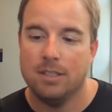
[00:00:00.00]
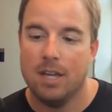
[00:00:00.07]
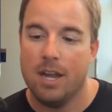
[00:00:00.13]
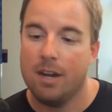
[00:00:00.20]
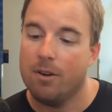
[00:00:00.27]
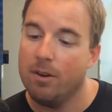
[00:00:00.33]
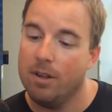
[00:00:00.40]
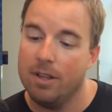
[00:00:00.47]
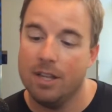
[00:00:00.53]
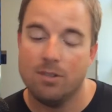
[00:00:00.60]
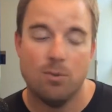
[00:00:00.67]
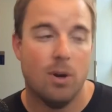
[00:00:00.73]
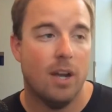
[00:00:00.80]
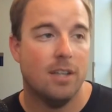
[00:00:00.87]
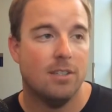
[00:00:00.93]
hey, crud,
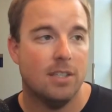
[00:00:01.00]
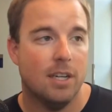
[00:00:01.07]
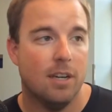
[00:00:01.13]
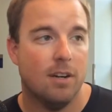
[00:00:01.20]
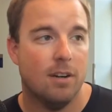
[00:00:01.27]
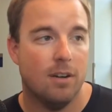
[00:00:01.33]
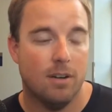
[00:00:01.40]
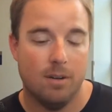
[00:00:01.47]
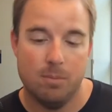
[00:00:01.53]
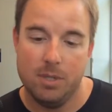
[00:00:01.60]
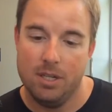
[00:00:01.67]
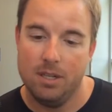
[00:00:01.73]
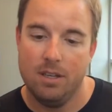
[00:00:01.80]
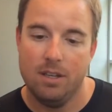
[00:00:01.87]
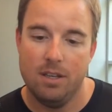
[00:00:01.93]
that's why he's here. I
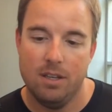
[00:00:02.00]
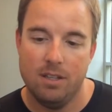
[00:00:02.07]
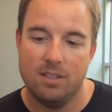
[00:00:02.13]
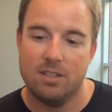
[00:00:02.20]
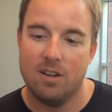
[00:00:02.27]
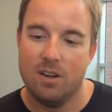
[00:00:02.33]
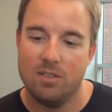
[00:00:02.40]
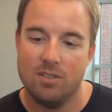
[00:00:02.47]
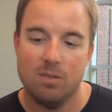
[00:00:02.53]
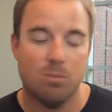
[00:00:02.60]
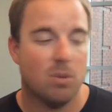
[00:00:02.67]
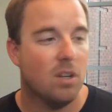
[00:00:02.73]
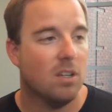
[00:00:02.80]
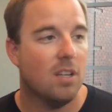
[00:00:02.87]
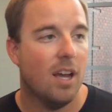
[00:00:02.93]
mean, he's called some
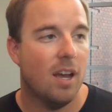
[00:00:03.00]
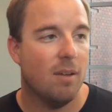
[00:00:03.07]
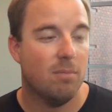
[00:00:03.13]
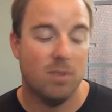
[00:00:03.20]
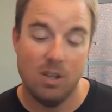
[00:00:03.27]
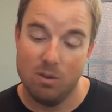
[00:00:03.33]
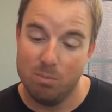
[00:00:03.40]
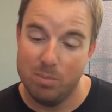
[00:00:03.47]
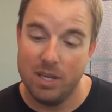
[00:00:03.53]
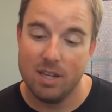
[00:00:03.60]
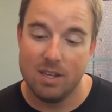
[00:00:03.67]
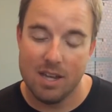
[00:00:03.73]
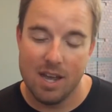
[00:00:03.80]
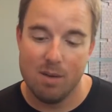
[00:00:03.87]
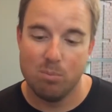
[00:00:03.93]
good time, you know,
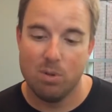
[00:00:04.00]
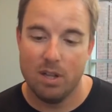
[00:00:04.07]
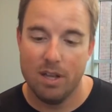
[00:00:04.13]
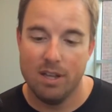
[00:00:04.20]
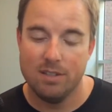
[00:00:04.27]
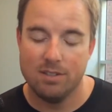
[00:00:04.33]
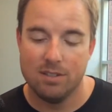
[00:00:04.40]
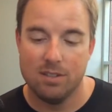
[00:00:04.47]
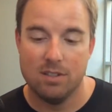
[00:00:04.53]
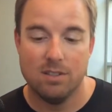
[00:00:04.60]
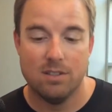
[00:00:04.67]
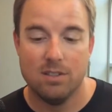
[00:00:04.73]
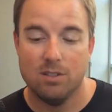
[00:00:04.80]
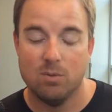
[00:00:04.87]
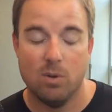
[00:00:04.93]
big time plays in
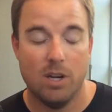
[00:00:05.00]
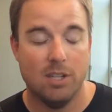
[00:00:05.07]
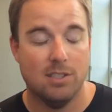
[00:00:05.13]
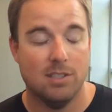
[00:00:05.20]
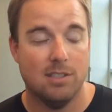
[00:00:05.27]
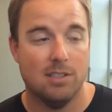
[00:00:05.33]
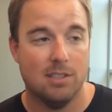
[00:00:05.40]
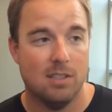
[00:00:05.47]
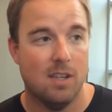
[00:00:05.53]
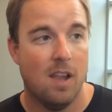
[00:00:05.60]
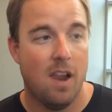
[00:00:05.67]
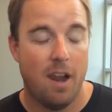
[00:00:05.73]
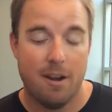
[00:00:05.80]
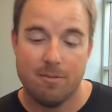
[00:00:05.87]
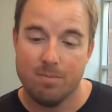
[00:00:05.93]
good situations,
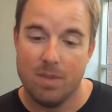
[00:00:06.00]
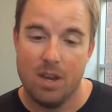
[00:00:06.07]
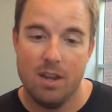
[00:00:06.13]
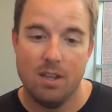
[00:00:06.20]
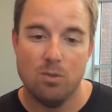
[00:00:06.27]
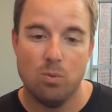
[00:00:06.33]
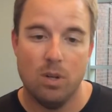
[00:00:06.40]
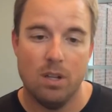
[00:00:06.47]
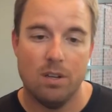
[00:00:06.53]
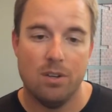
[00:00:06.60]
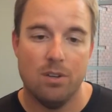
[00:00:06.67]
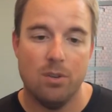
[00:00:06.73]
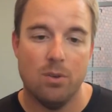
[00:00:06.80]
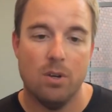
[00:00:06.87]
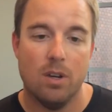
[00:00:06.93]
and he's willing
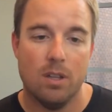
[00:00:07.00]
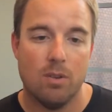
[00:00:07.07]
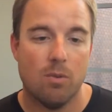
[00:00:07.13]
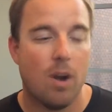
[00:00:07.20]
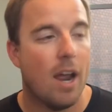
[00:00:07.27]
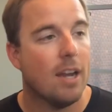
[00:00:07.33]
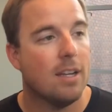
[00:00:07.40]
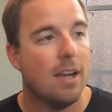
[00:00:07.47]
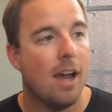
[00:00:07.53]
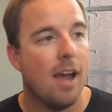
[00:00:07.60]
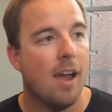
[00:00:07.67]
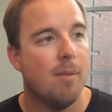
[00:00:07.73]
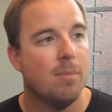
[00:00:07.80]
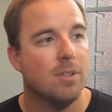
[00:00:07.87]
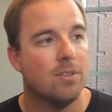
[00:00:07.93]
to do it at the right
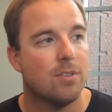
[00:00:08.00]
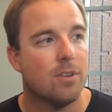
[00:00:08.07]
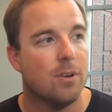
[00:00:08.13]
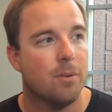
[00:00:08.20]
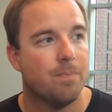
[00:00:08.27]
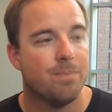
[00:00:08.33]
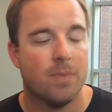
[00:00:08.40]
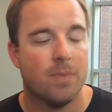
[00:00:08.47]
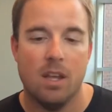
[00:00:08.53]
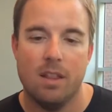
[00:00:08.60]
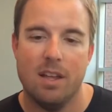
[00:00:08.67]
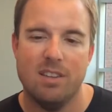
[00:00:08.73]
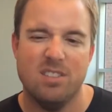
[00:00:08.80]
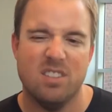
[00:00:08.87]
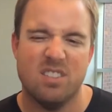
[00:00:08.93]
time. And so
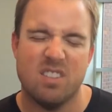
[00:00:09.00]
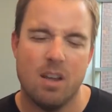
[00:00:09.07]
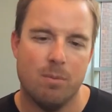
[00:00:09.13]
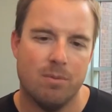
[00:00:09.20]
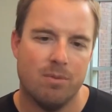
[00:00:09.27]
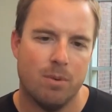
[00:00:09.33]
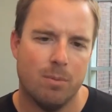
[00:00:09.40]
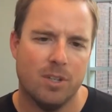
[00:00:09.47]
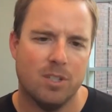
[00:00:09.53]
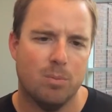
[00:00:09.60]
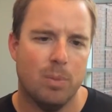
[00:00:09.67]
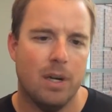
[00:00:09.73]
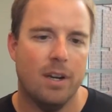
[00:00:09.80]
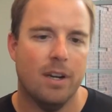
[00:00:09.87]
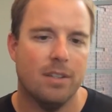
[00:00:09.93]
that's just coming from
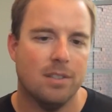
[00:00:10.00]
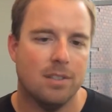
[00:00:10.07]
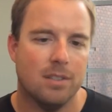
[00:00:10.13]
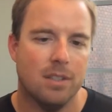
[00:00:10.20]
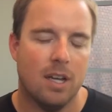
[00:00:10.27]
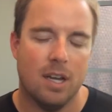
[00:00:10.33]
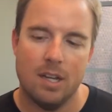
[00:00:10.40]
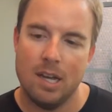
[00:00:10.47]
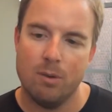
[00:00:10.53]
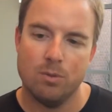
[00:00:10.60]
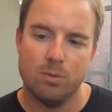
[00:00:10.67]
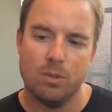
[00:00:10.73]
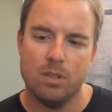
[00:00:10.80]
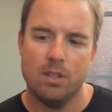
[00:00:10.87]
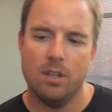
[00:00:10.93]
experience. I
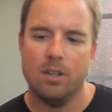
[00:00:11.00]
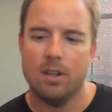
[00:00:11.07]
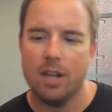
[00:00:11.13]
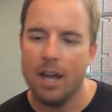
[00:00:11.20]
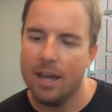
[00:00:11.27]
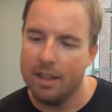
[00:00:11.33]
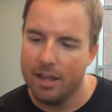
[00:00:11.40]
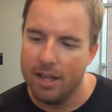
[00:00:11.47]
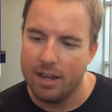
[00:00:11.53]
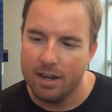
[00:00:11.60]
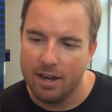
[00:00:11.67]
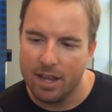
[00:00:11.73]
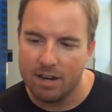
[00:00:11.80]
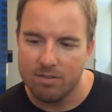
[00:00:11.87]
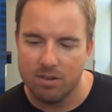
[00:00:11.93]
was with another guy that had
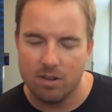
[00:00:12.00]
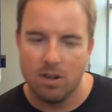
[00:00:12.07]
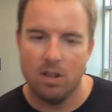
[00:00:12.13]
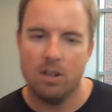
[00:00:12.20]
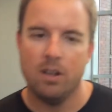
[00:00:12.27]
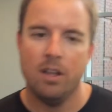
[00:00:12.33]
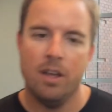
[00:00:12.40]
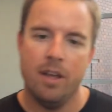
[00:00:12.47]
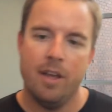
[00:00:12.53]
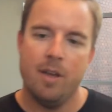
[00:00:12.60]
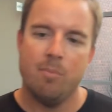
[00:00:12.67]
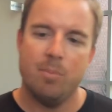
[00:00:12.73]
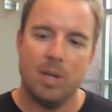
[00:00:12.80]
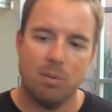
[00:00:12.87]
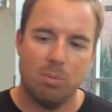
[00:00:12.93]
a knack for calling.
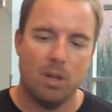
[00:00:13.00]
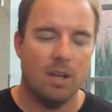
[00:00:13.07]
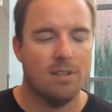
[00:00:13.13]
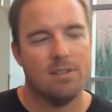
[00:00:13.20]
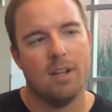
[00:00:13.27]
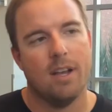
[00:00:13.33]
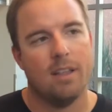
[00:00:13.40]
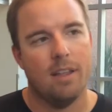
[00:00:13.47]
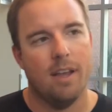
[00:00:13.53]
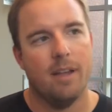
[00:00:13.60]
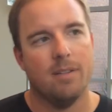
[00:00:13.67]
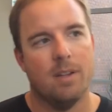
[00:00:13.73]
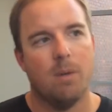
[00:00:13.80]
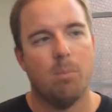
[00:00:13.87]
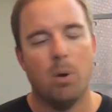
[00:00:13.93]
Big plays like that,
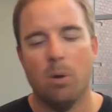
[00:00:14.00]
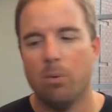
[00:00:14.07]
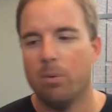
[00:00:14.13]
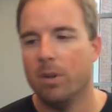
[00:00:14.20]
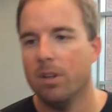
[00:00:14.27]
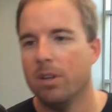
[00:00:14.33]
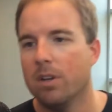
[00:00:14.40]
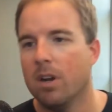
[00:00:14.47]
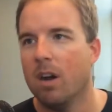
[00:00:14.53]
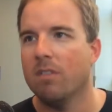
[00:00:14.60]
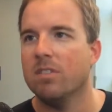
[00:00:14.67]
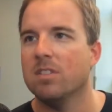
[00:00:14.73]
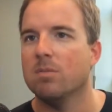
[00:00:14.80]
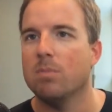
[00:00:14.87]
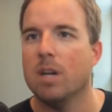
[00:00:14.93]
and they're both really good
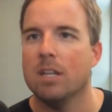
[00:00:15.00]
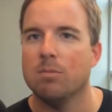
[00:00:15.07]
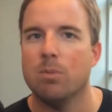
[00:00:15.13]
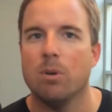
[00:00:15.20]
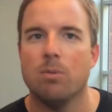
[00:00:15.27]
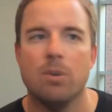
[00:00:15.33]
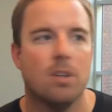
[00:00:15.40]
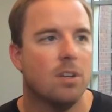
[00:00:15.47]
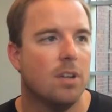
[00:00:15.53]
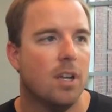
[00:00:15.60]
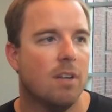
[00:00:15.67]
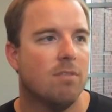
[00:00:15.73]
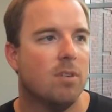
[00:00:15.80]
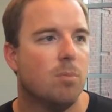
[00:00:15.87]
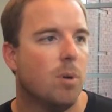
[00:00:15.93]
offensive minds, both really good
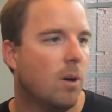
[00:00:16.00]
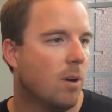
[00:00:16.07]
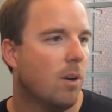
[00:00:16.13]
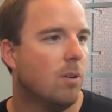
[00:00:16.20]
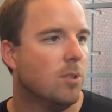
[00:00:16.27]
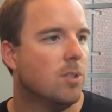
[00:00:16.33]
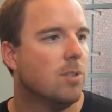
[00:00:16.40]
head football coaches.